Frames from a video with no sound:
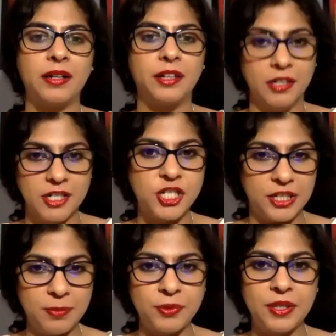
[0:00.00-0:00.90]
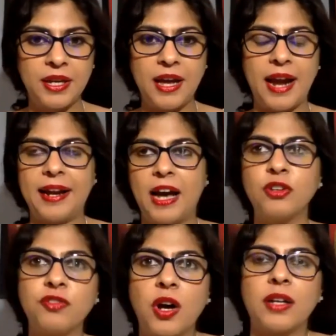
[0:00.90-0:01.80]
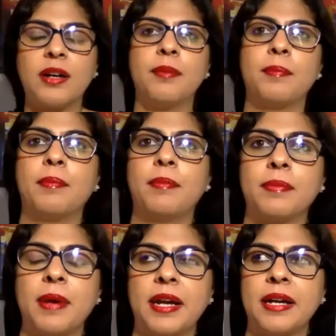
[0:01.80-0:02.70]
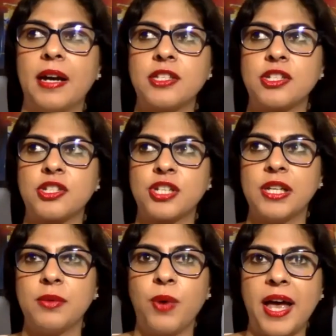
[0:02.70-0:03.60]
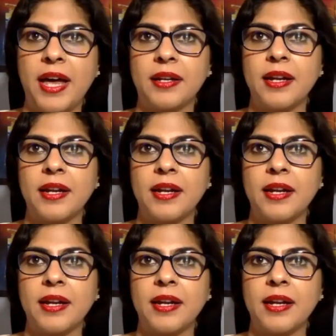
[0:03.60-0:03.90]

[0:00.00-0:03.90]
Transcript: dirt cheap. And now you've got a industry where